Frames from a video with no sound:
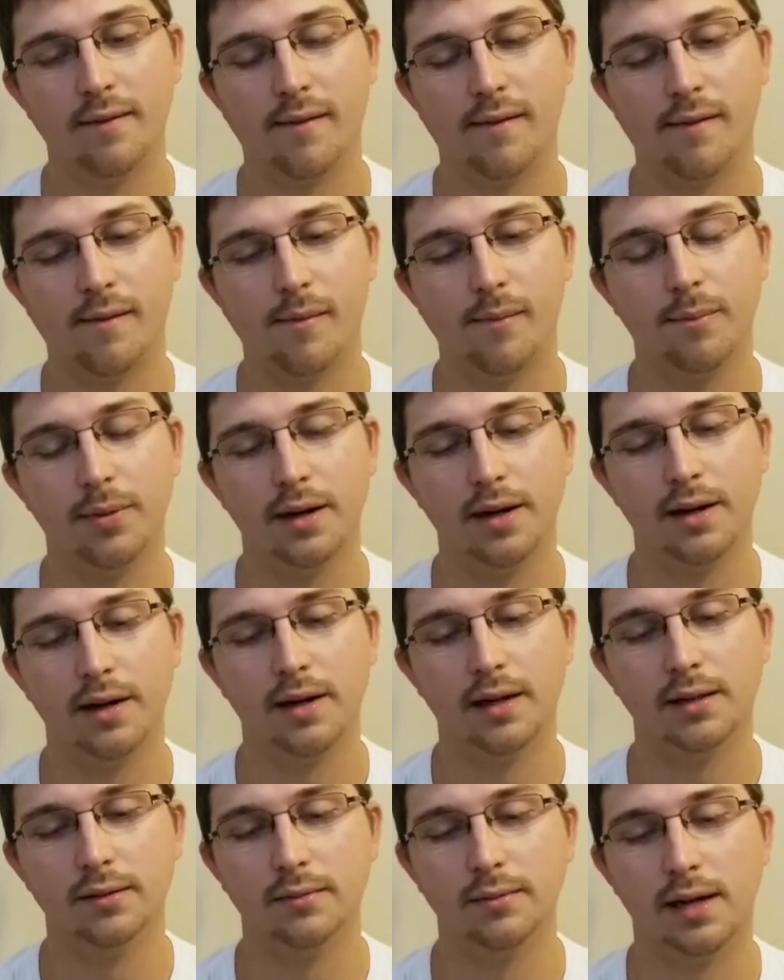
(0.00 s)
But
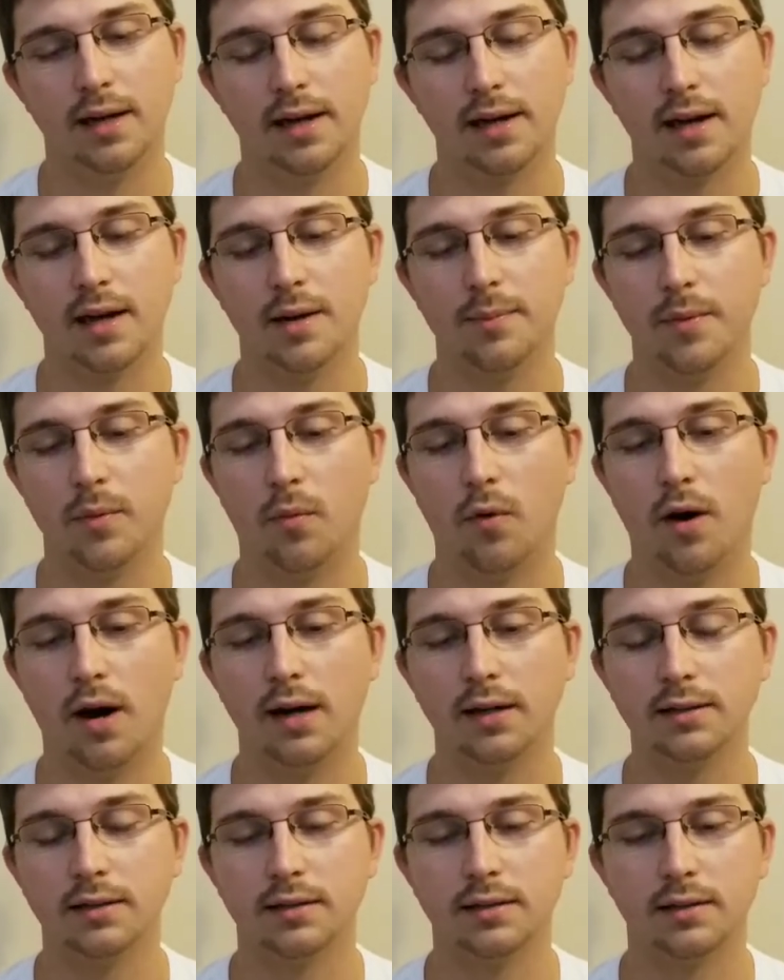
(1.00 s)
I got up and
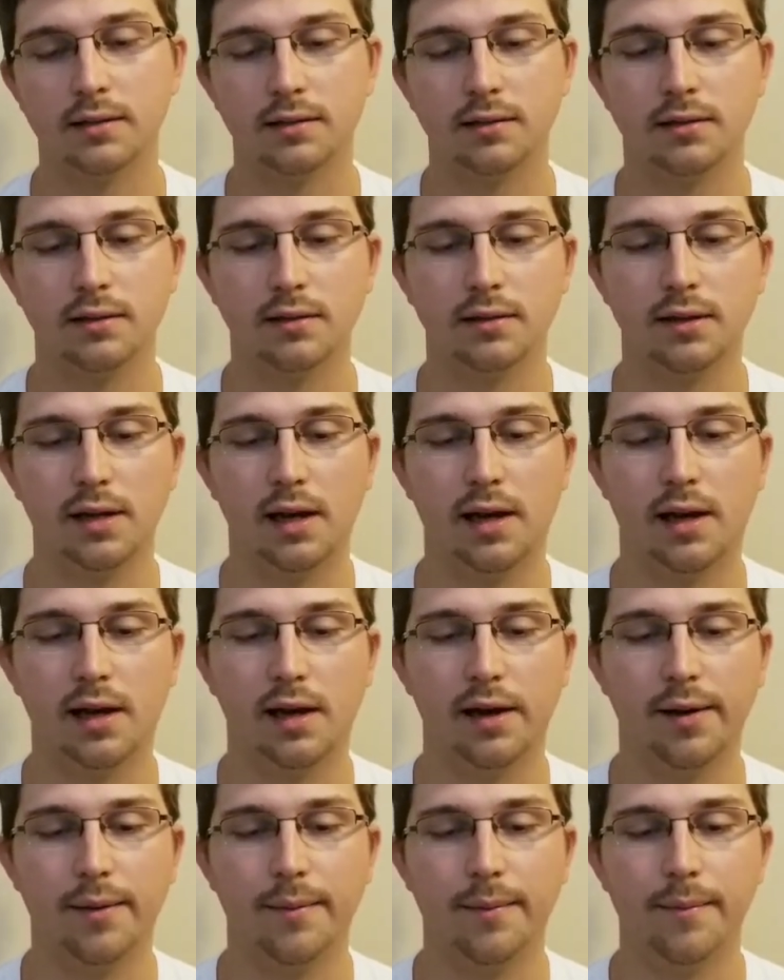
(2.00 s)
walked.
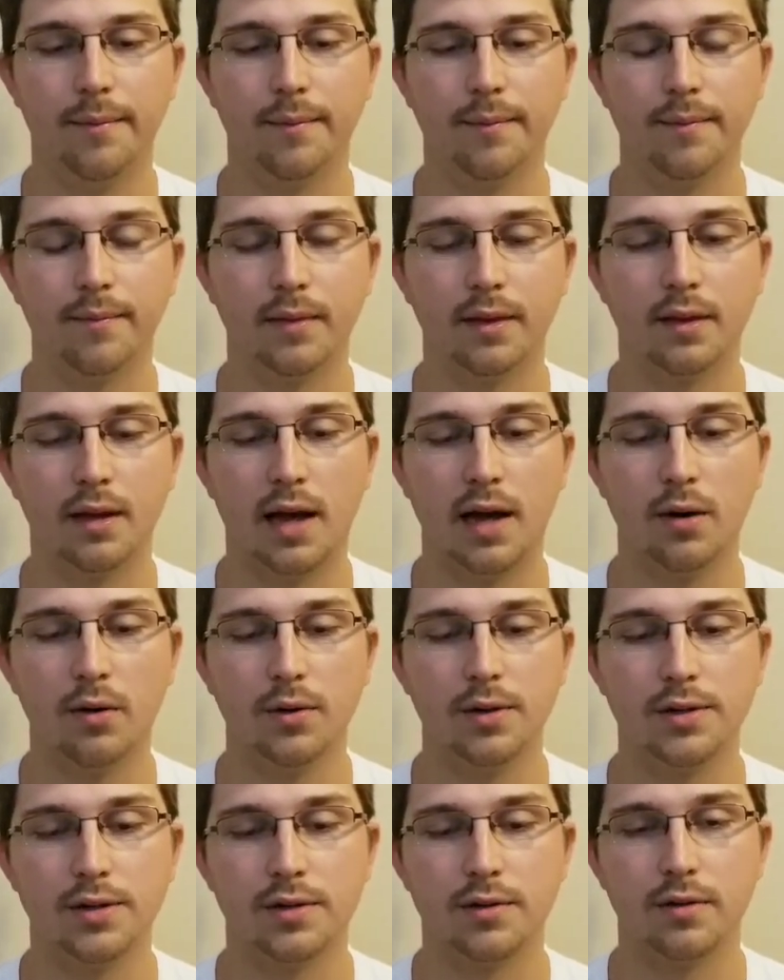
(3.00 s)
I
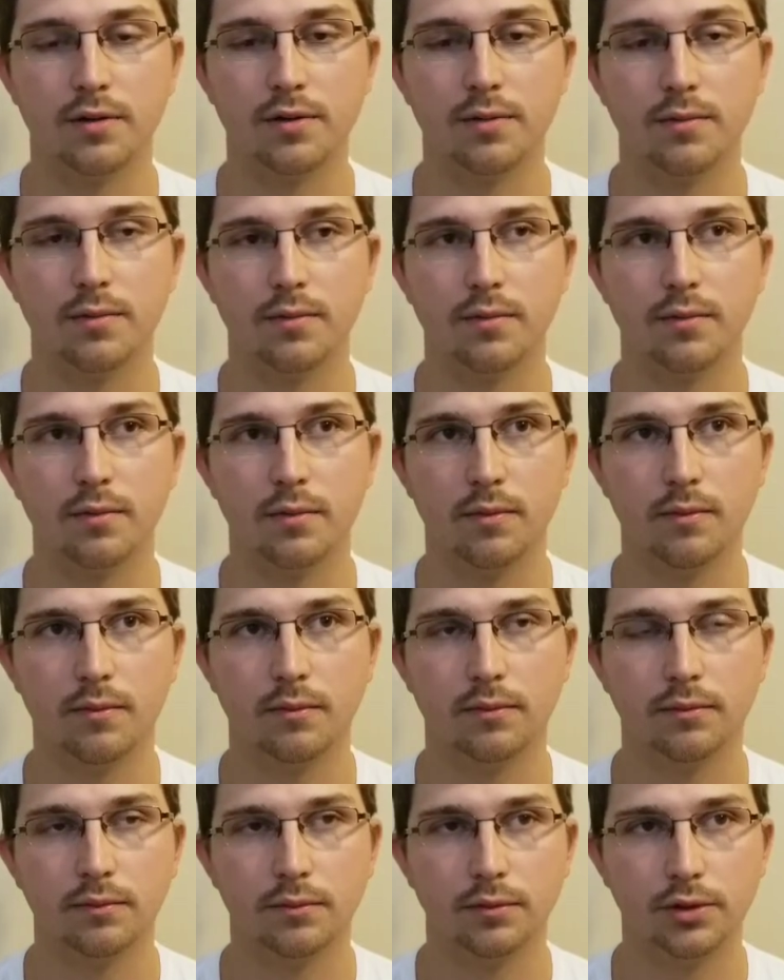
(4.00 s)
was
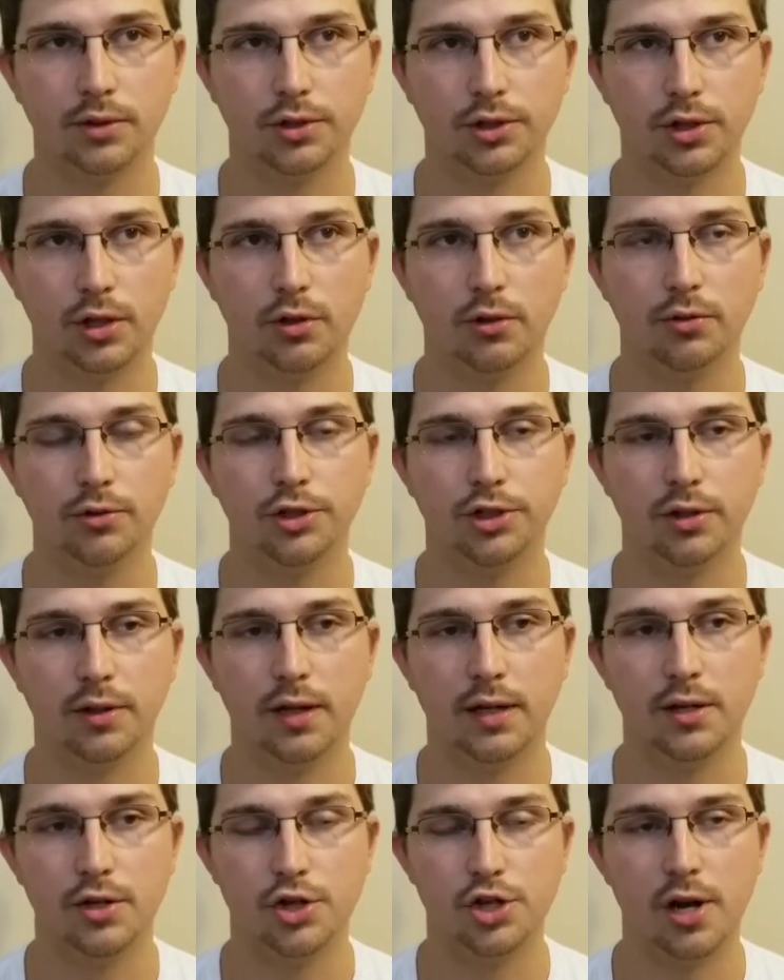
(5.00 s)
so in
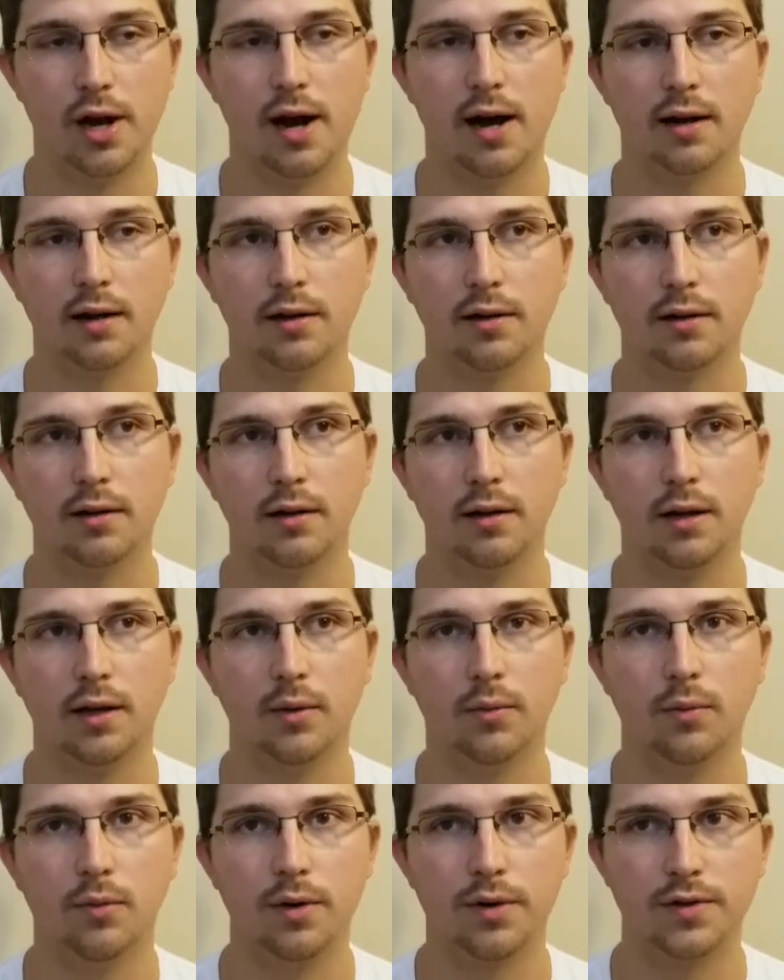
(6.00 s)
shock
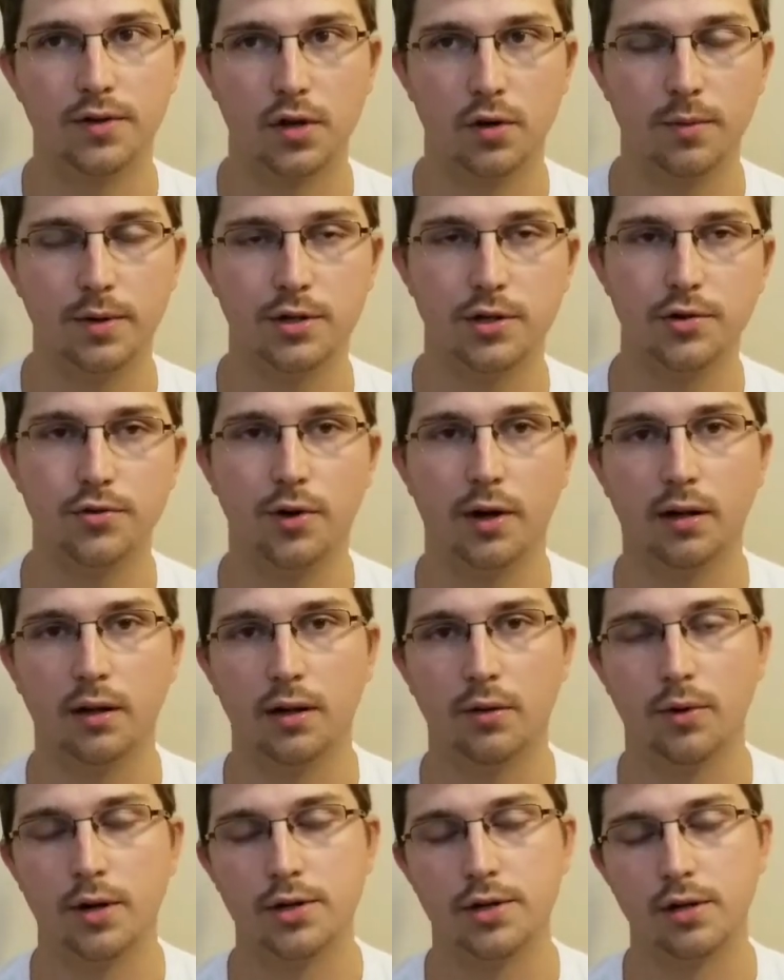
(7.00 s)
and with so much adrenaline
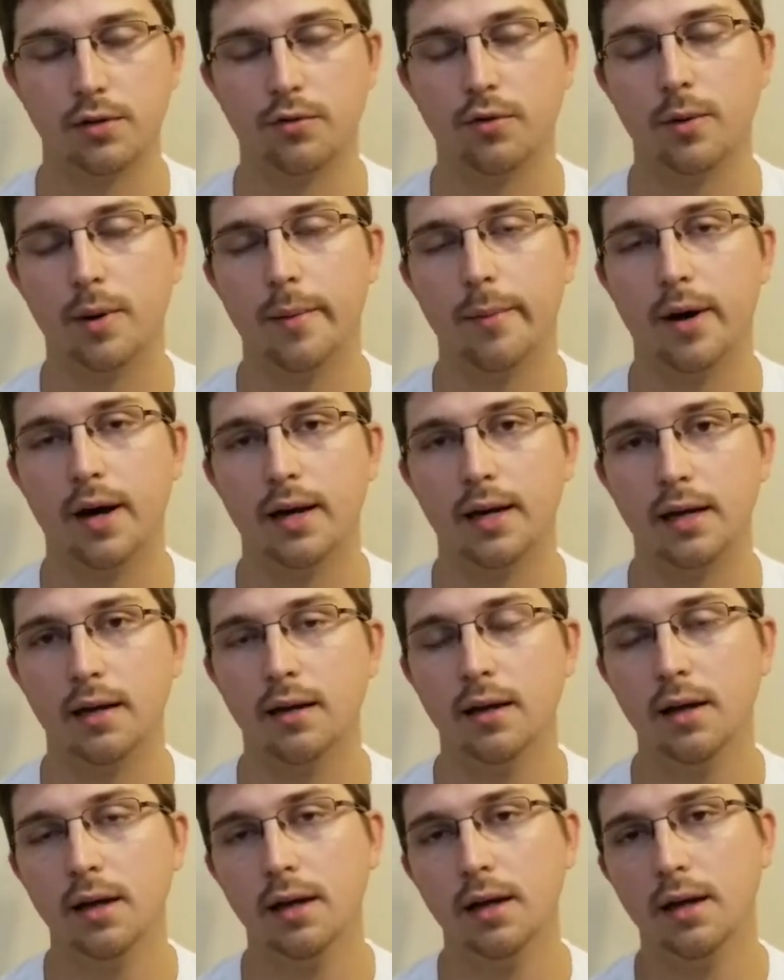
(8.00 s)
rushing through my body,
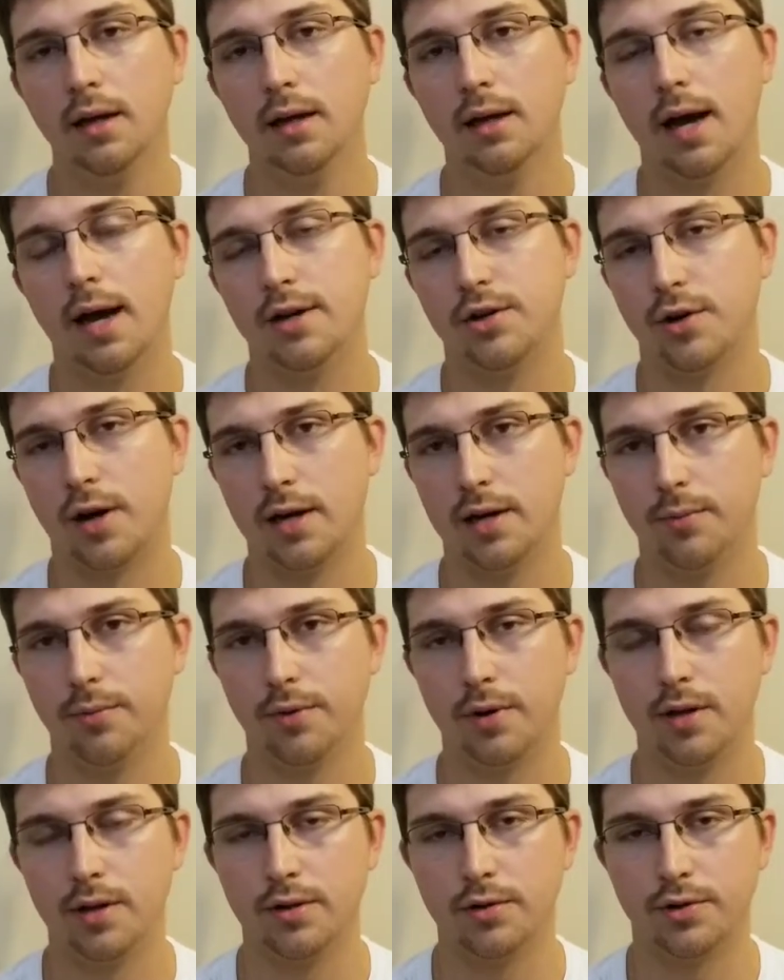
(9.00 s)
I tried to
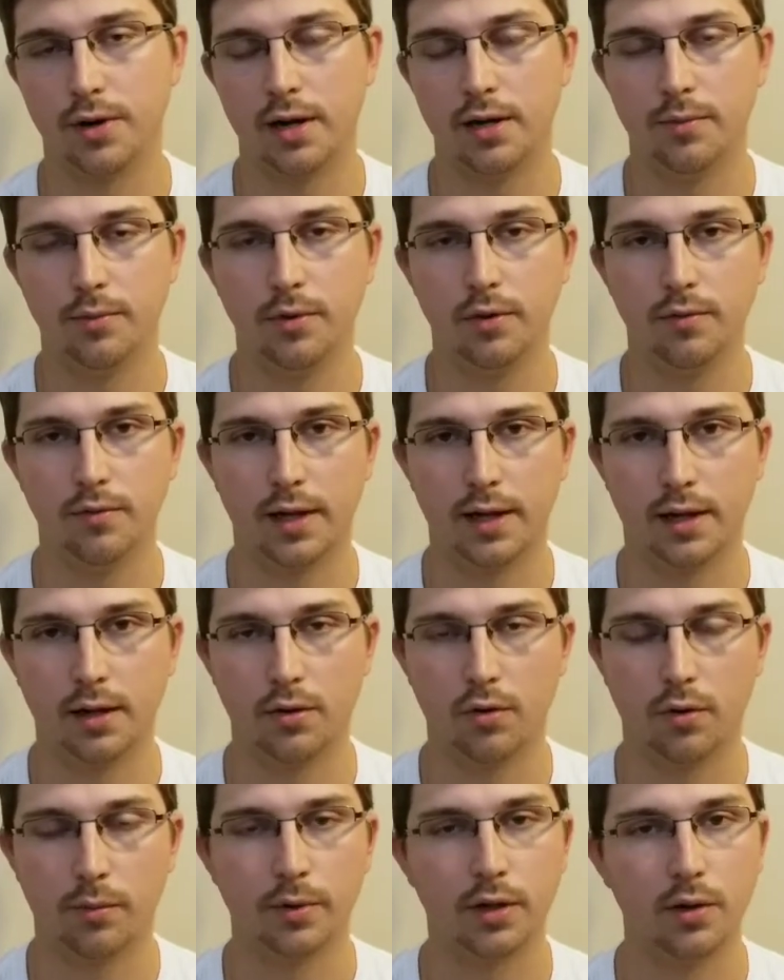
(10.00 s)
breathe and tried to move like I
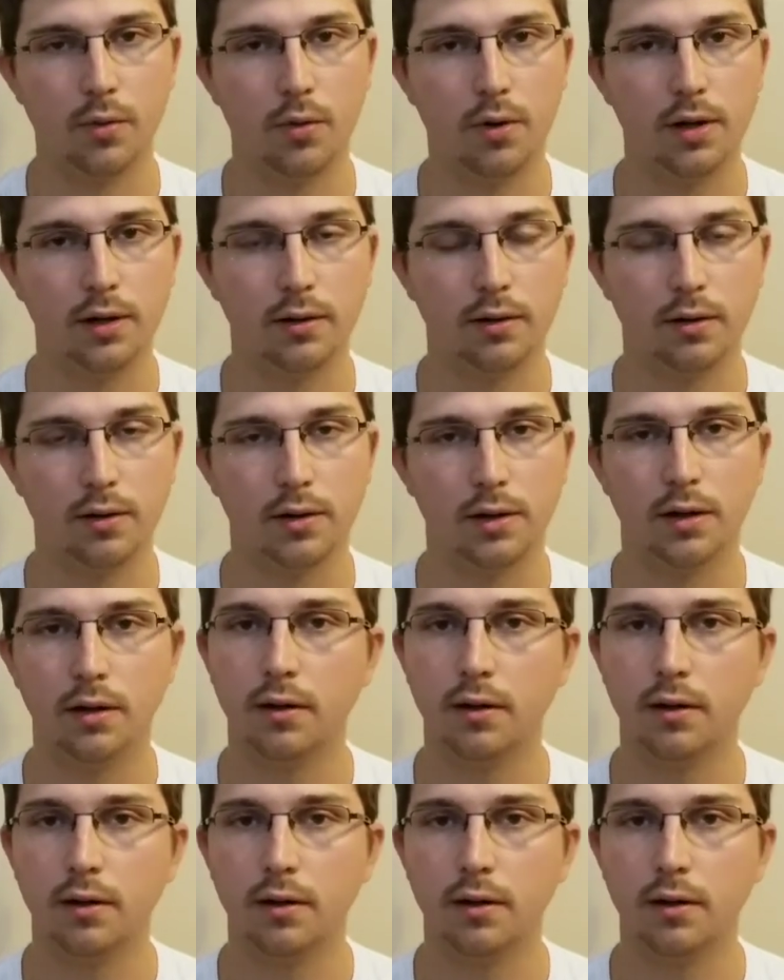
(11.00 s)
normally would and couldn't.